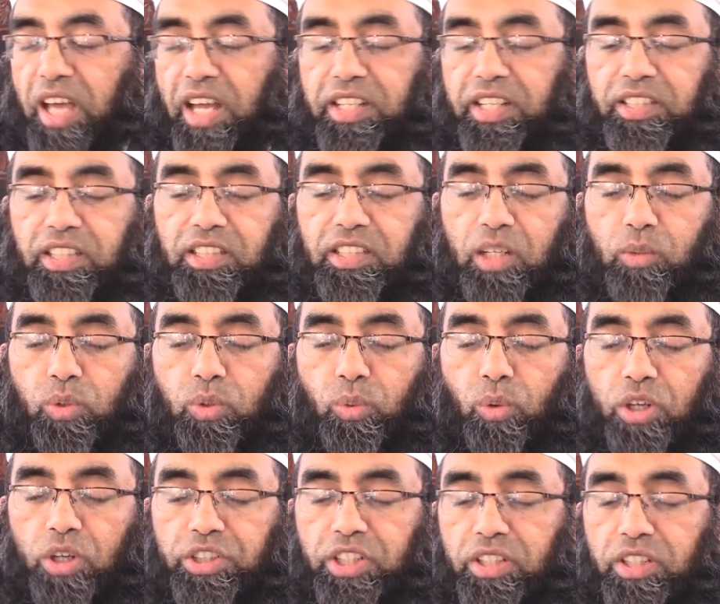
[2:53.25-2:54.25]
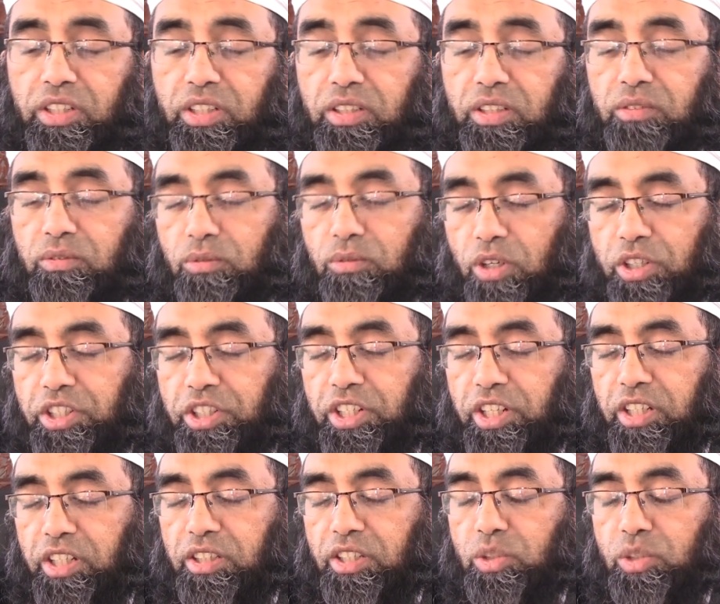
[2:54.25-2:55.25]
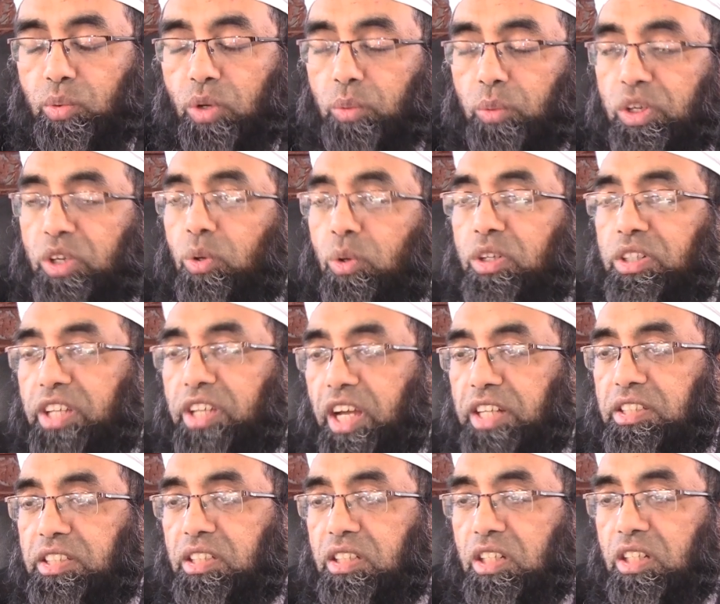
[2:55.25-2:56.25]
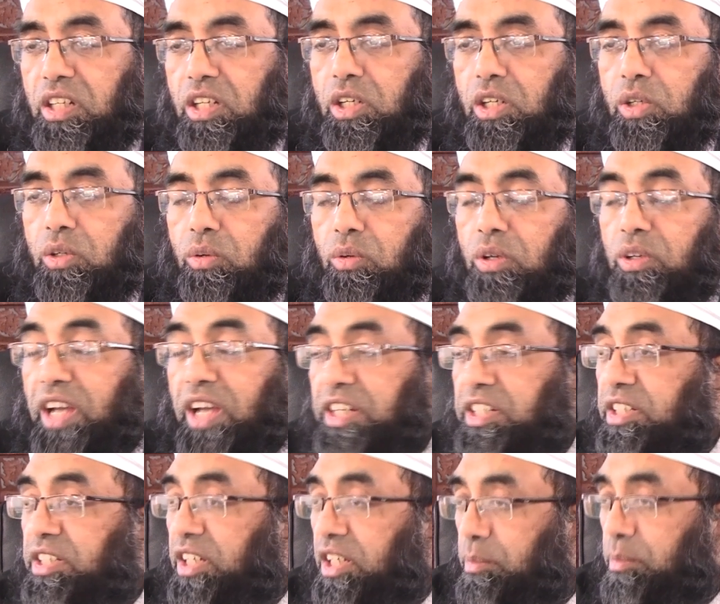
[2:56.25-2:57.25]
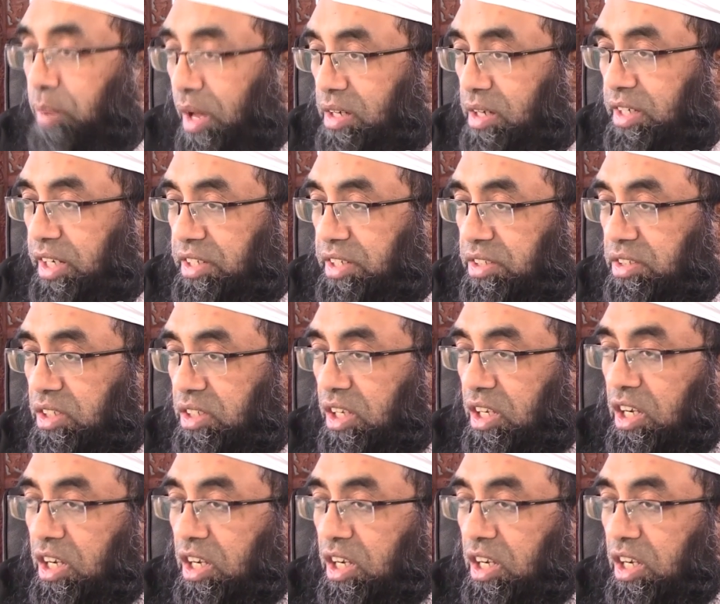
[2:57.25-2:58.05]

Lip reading: Anything that we wanted in this world, we couldn't get, we'll get it in paradise.